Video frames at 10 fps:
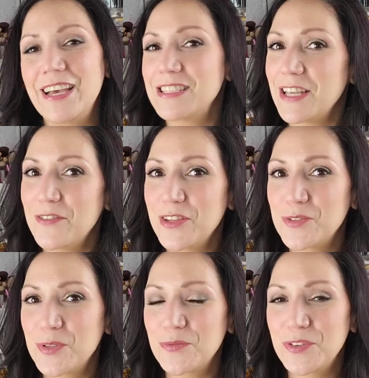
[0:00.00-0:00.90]
I saved
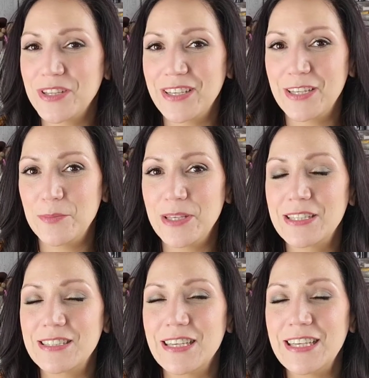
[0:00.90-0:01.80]
this one for the end
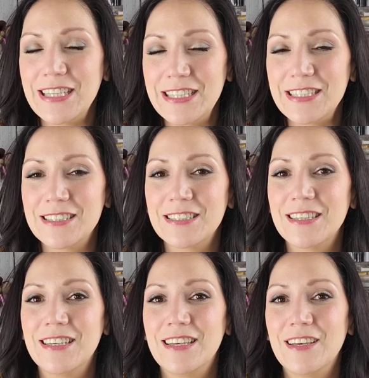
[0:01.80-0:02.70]
because it is
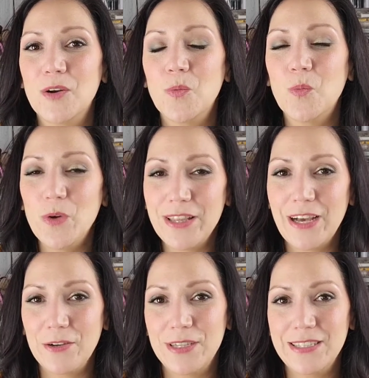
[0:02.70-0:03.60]

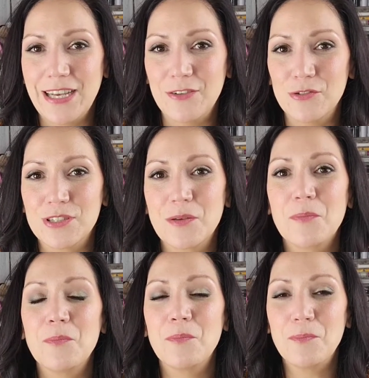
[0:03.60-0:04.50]
without a doubt
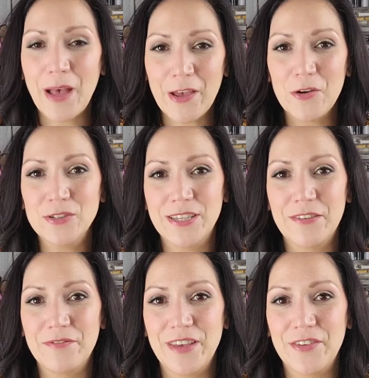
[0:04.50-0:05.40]
my
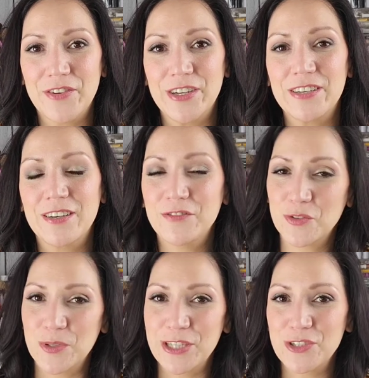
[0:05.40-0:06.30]
all-time favorite of
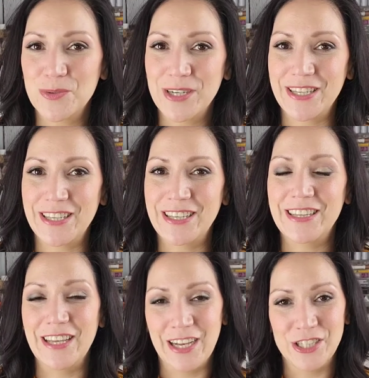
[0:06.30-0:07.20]
2020 in
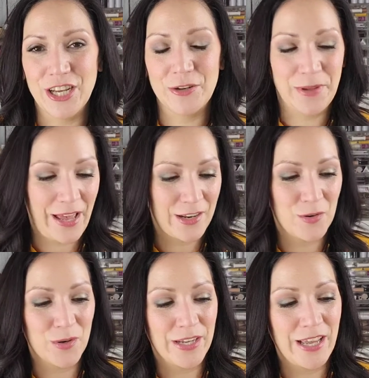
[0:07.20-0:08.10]
the eyeshadow
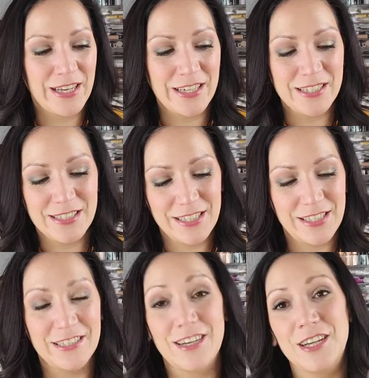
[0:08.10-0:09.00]
category, and it is the
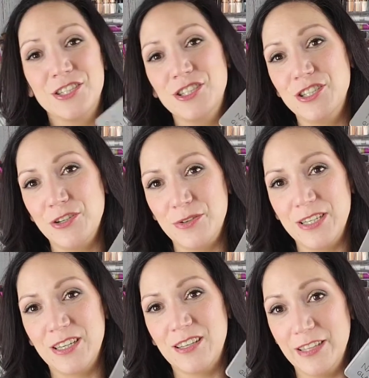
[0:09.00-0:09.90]
Natasha
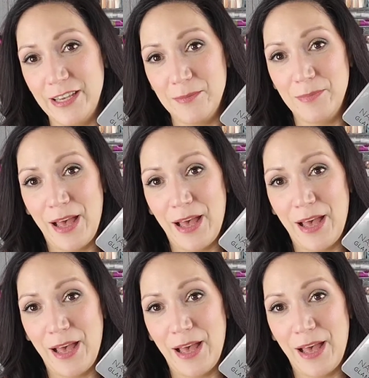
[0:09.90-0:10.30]
Denona Glam